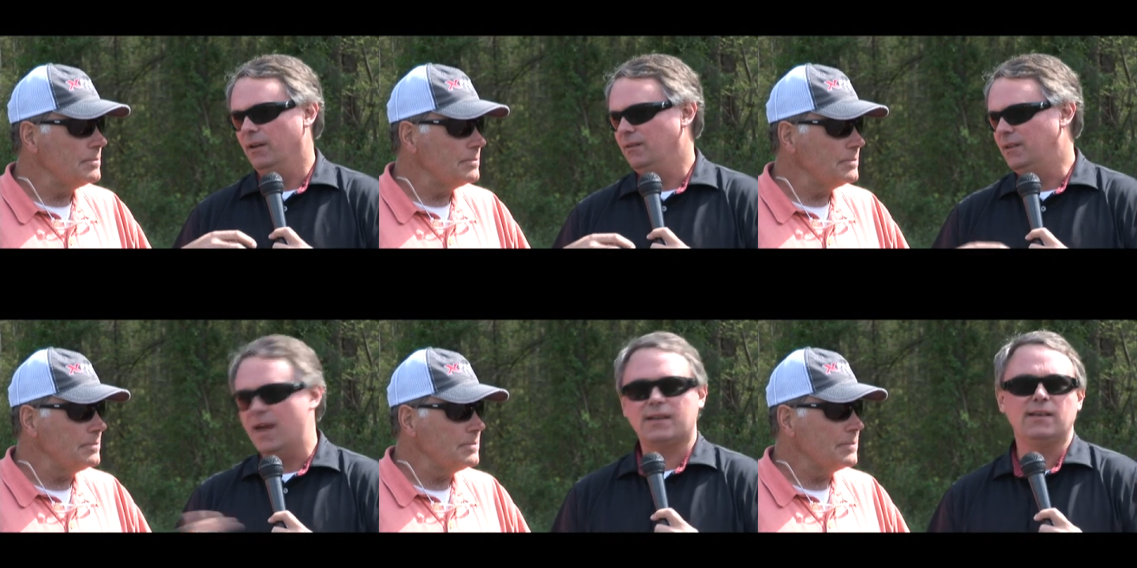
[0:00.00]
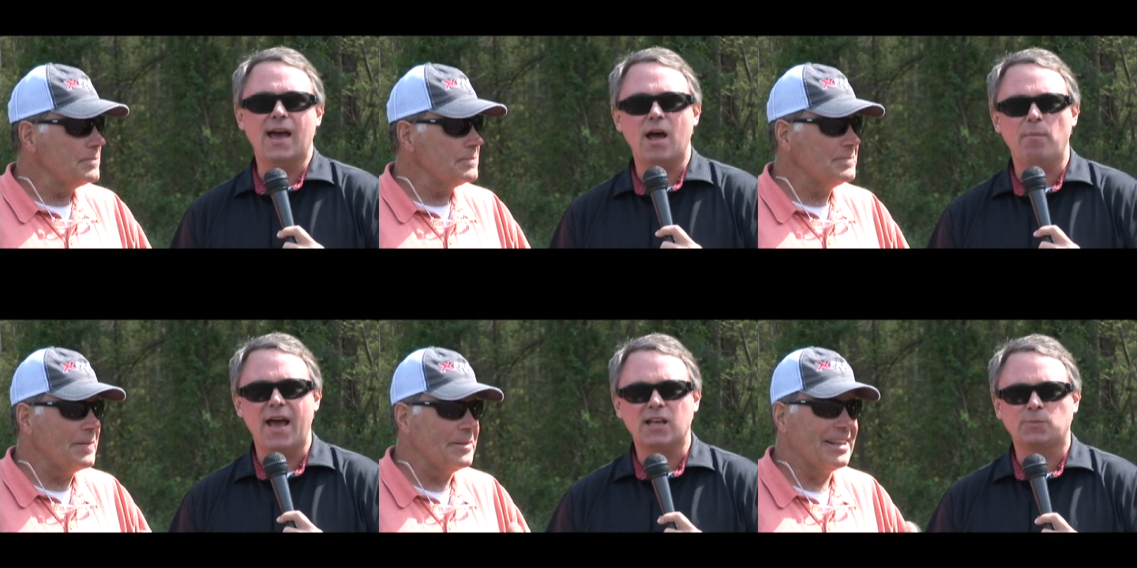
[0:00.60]
Speaker 1: a decked-out
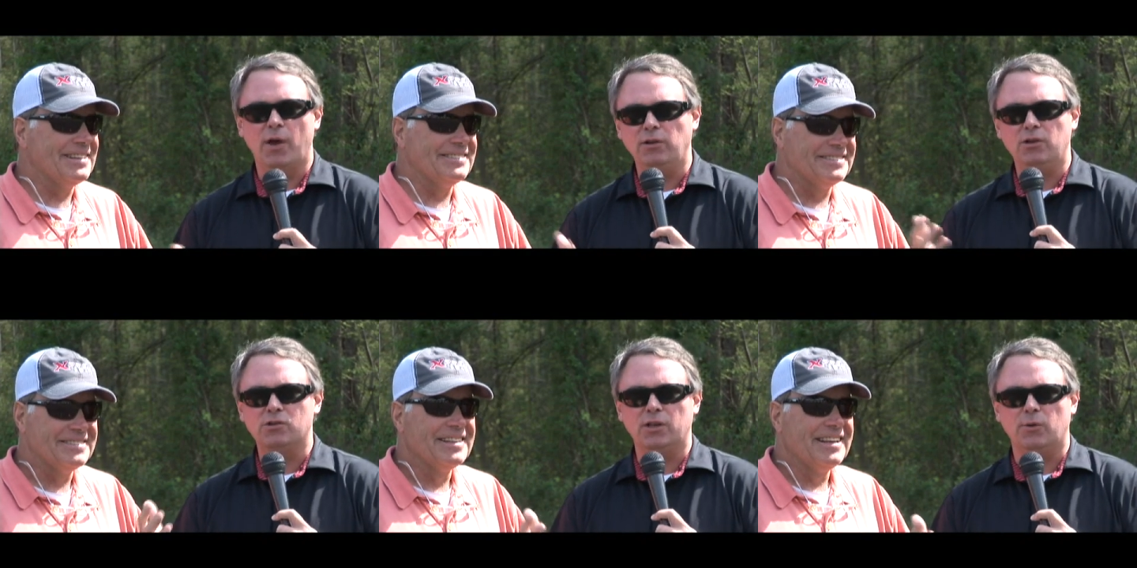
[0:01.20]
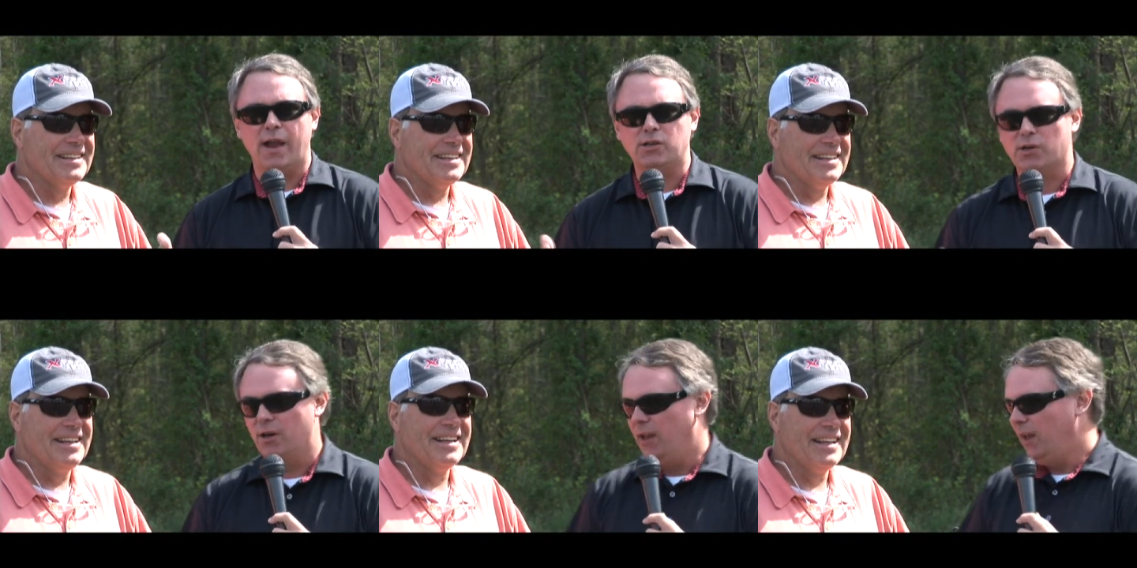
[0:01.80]
bass boat, usually a
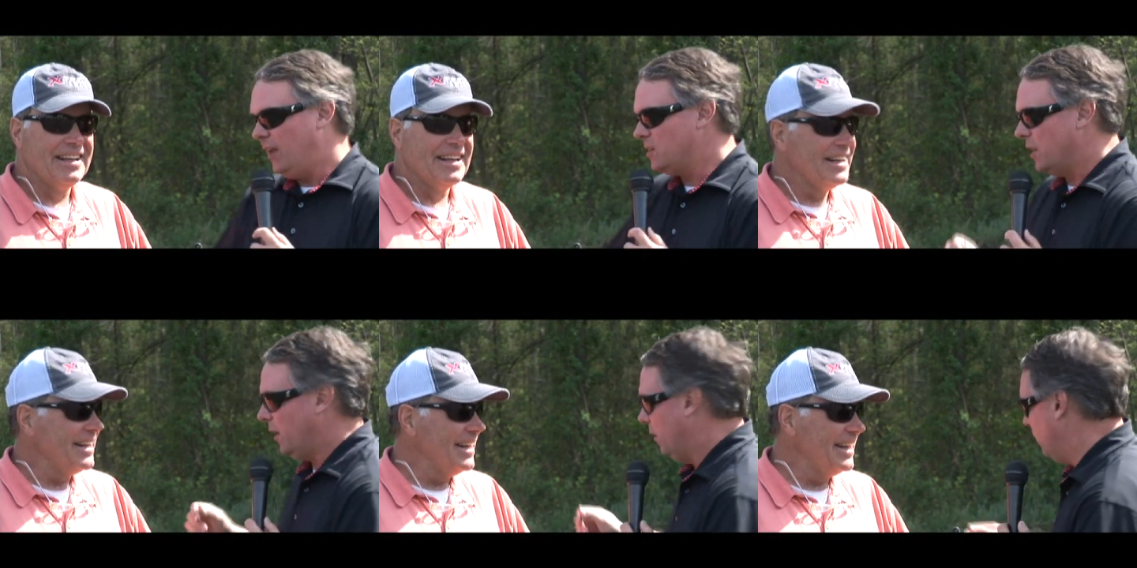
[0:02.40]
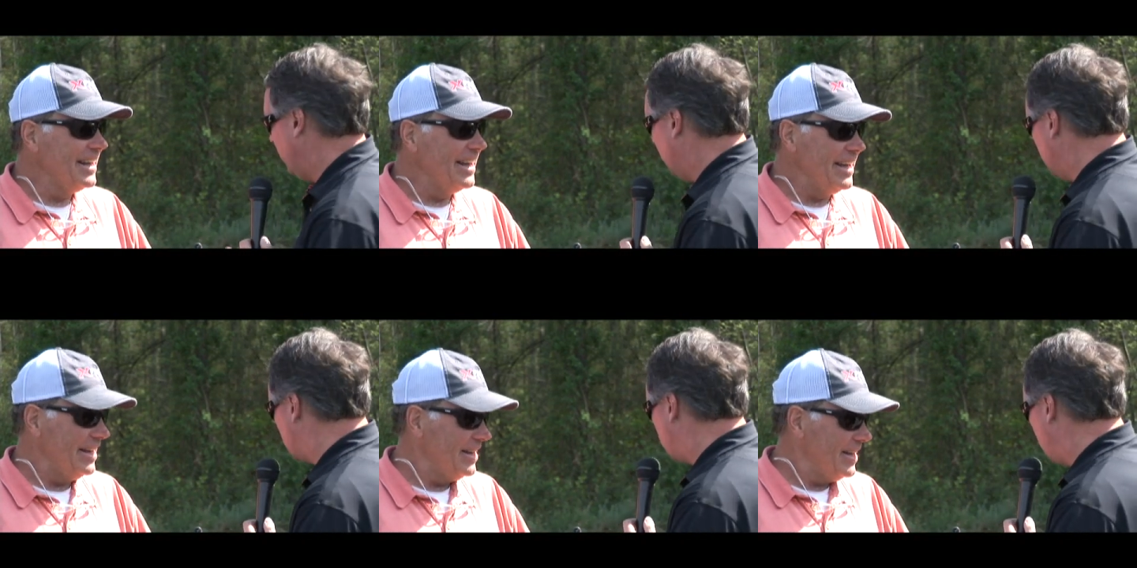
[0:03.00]
Ranger. He's in an
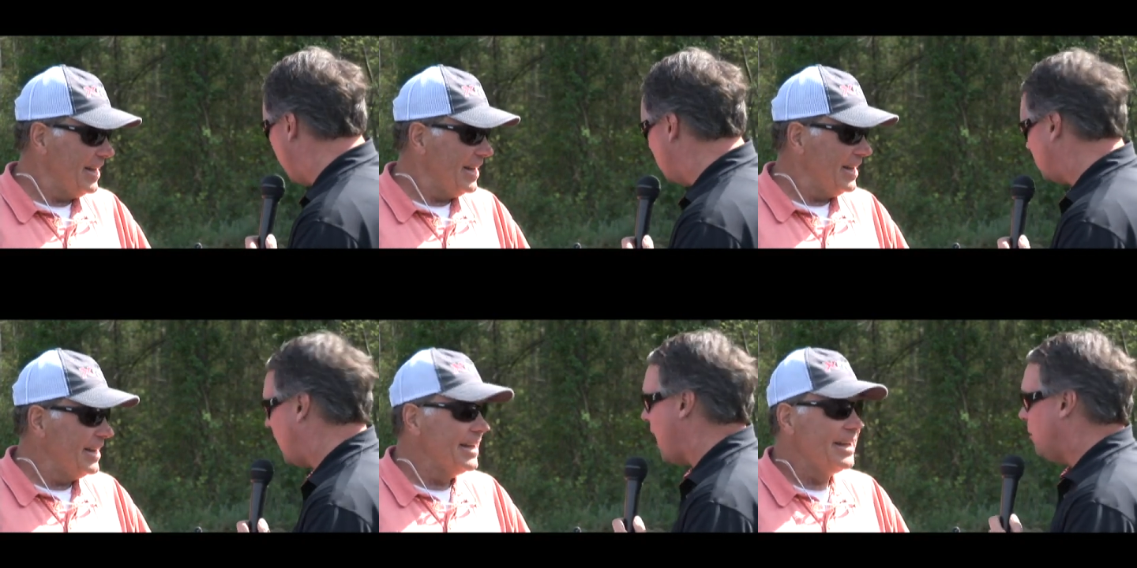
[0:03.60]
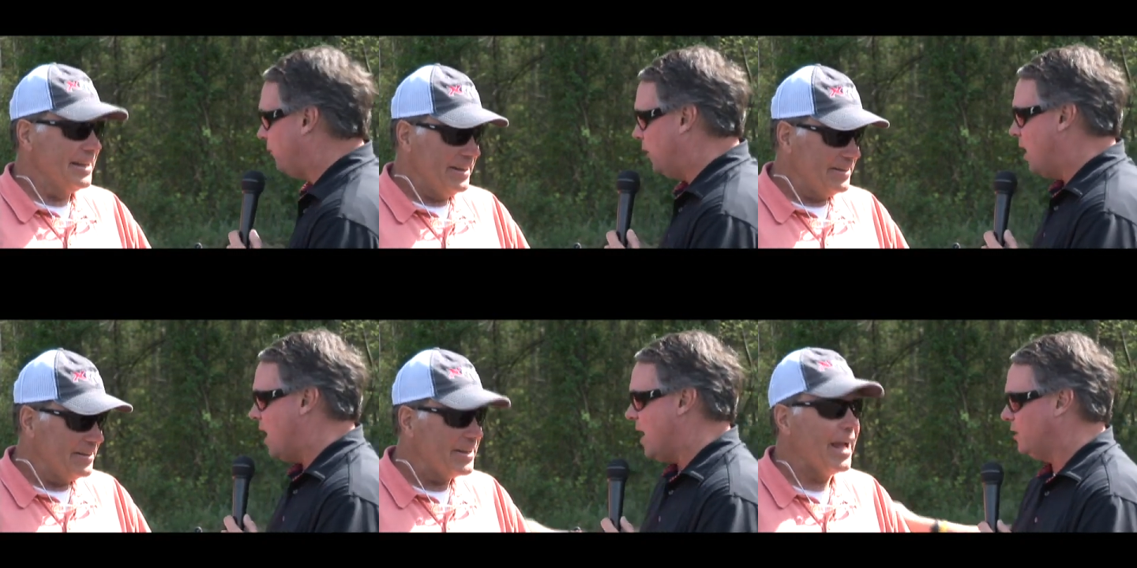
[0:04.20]
Express
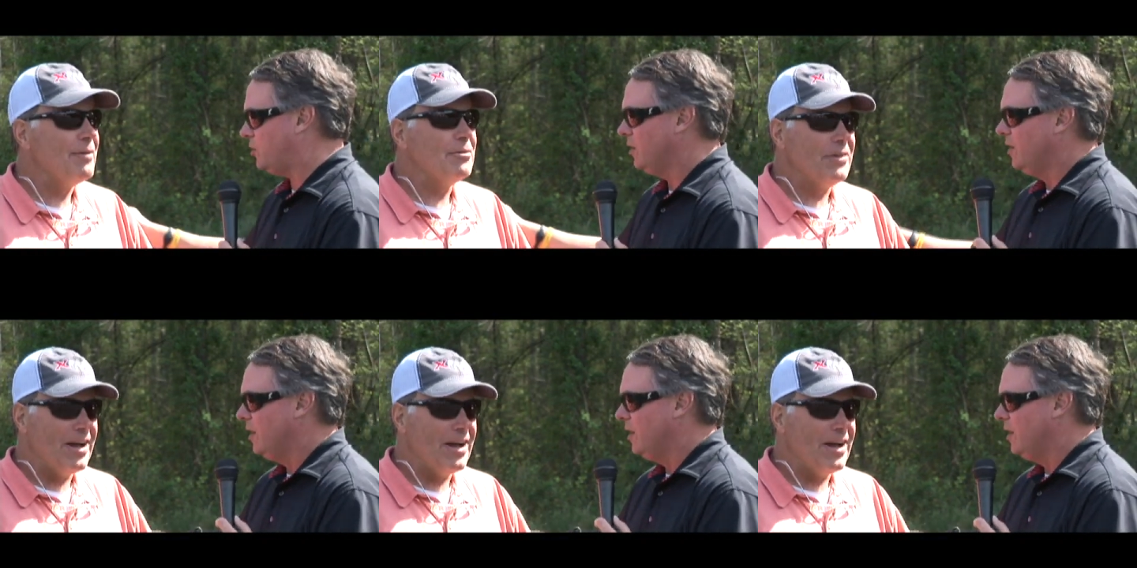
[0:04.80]
camouflage